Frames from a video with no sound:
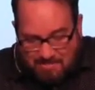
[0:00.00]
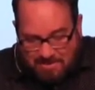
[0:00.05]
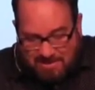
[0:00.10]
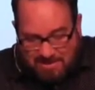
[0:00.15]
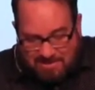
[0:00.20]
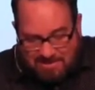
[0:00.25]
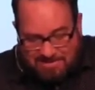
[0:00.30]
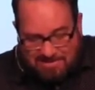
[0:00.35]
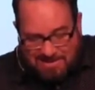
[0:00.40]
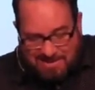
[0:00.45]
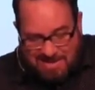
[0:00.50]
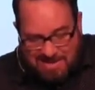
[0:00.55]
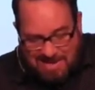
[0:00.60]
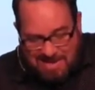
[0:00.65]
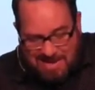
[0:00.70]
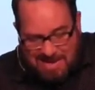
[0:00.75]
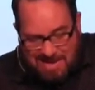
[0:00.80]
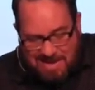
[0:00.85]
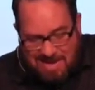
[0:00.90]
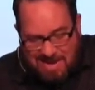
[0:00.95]
Because
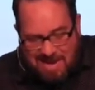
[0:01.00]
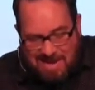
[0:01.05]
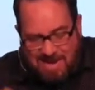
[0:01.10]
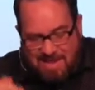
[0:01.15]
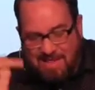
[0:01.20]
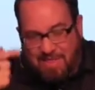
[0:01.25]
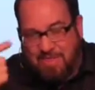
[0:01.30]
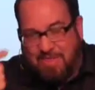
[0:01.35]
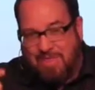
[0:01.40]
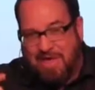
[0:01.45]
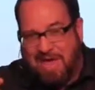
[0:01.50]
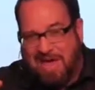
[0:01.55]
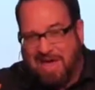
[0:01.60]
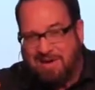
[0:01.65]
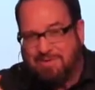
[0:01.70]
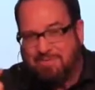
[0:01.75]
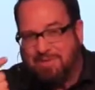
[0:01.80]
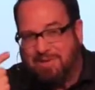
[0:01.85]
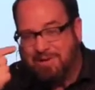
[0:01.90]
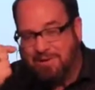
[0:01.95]
in
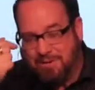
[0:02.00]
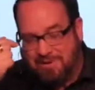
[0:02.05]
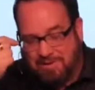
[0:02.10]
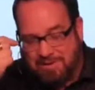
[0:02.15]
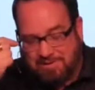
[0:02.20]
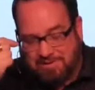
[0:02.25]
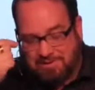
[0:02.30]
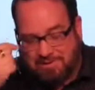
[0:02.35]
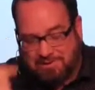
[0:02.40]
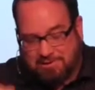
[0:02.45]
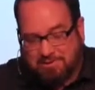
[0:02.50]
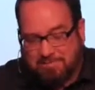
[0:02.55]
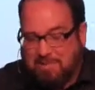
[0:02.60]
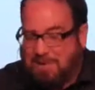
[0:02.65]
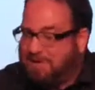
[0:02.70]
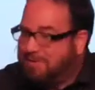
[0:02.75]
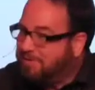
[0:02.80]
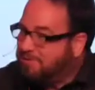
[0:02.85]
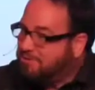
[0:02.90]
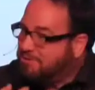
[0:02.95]
that, we learn to
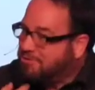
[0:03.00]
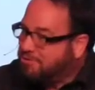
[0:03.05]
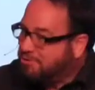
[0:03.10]
speak the